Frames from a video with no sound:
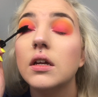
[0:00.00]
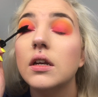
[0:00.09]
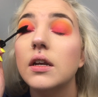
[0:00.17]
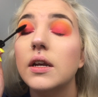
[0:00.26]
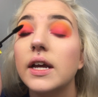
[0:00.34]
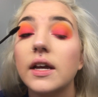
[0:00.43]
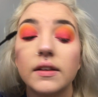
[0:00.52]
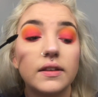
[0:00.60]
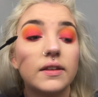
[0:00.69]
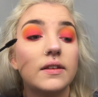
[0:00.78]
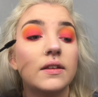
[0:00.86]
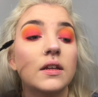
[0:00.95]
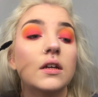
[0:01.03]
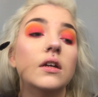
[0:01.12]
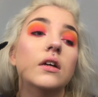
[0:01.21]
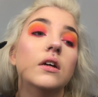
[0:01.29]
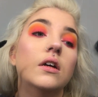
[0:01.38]
NYX
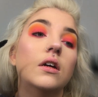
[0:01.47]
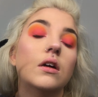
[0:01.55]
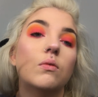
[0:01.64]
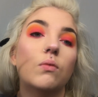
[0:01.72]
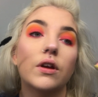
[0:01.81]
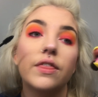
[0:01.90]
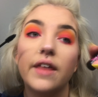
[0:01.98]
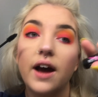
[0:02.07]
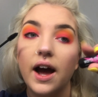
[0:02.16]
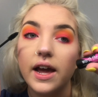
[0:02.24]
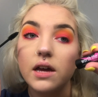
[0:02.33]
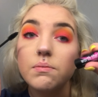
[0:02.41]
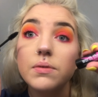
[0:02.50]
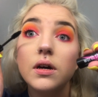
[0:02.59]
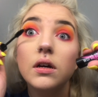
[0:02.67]
Worth the Hype.